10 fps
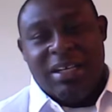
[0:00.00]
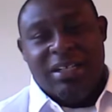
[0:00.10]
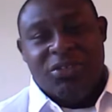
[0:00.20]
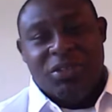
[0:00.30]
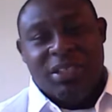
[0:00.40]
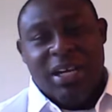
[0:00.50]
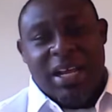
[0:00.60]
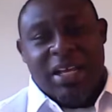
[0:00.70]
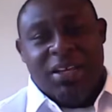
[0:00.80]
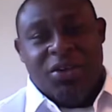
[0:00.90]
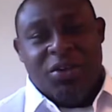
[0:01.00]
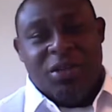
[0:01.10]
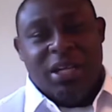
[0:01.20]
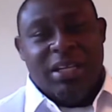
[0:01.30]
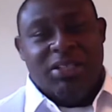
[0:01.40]
the country,
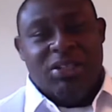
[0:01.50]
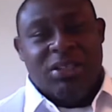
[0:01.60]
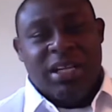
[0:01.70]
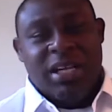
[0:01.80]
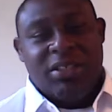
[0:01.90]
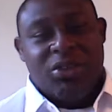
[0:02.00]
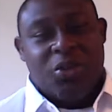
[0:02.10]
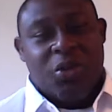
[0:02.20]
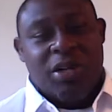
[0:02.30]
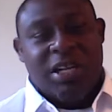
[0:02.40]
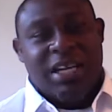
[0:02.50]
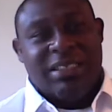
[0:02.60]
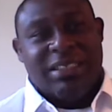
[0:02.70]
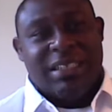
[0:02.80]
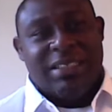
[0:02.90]
they scored
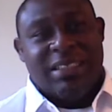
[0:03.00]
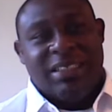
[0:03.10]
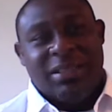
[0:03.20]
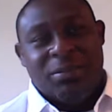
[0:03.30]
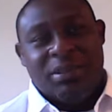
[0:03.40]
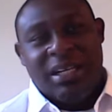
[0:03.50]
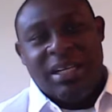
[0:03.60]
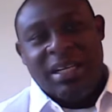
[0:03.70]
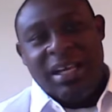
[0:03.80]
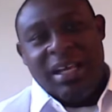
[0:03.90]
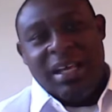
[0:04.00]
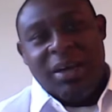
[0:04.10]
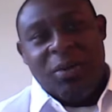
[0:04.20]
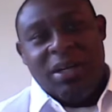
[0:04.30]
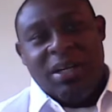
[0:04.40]
less than 60%,
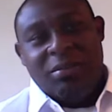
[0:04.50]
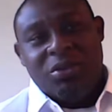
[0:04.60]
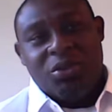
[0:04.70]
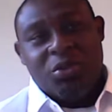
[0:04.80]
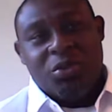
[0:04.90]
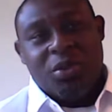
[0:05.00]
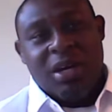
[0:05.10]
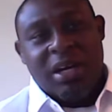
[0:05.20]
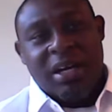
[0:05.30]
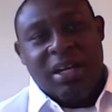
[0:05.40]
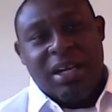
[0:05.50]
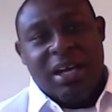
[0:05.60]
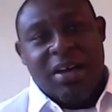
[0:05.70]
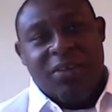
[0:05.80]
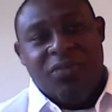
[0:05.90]
and when it comes to
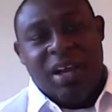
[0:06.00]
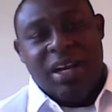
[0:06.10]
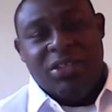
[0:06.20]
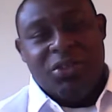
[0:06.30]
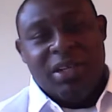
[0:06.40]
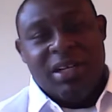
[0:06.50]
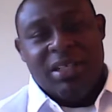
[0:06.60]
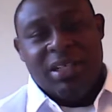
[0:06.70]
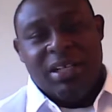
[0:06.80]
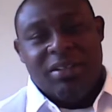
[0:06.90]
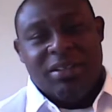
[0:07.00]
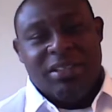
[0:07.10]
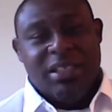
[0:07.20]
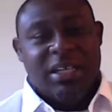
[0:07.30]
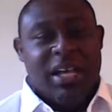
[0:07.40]
financial
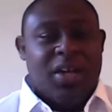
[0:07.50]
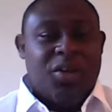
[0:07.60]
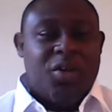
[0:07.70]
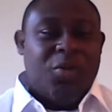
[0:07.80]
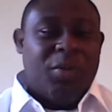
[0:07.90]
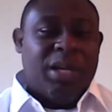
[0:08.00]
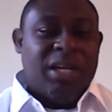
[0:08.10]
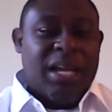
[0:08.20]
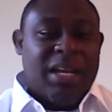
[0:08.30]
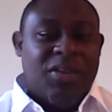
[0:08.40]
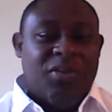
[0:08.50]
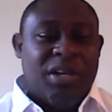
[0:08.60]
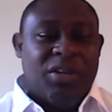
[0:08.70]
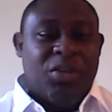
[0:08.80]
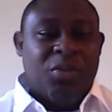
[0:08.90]
literacy, meaning that they
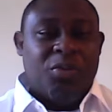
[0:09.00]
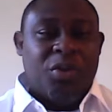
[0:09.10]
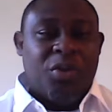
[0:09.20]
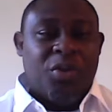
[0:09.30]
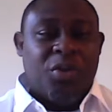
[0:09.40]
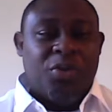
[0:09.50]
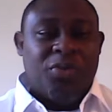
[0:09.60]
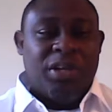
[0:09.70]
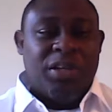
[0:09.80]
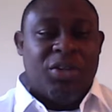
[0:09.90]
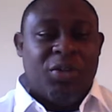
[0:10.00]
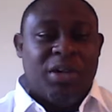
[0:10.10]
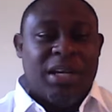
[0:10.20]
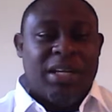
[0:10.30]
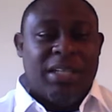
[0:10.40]
really don't know or really
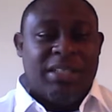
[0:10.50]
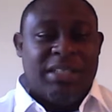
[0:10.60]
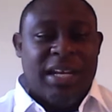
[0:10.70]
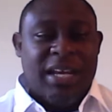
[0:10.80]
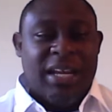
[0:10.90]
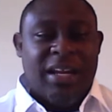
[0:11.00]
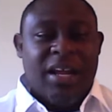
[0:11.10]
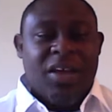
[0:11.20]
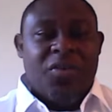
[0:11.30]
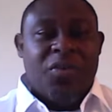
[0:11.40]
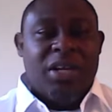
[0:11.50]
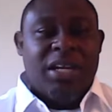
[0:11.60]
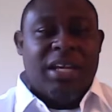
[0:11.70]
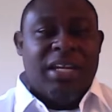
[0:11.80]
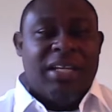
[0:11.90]
don't understand
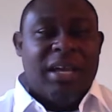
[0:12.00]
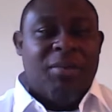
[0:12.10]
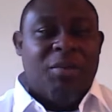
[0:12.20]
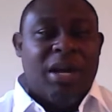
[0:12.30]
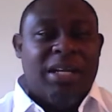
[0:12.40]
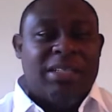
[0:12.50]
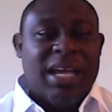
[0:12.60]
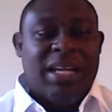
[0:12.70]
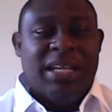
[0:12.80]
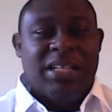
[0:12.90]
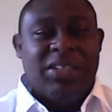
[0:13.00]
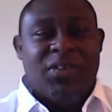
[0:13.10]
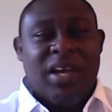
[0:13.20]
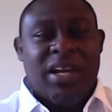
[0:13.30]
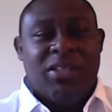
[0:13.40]
really in depth what exactly
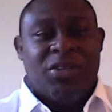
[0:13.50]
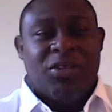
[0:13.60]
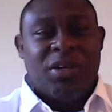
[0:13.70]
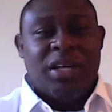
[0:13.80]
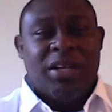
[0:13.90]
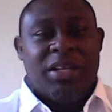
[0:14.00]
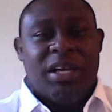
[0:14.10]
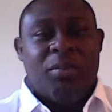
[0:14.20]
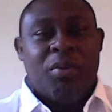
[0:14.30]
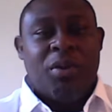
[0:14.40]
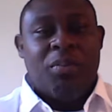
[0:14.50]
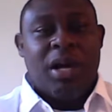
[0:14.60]
is financial, their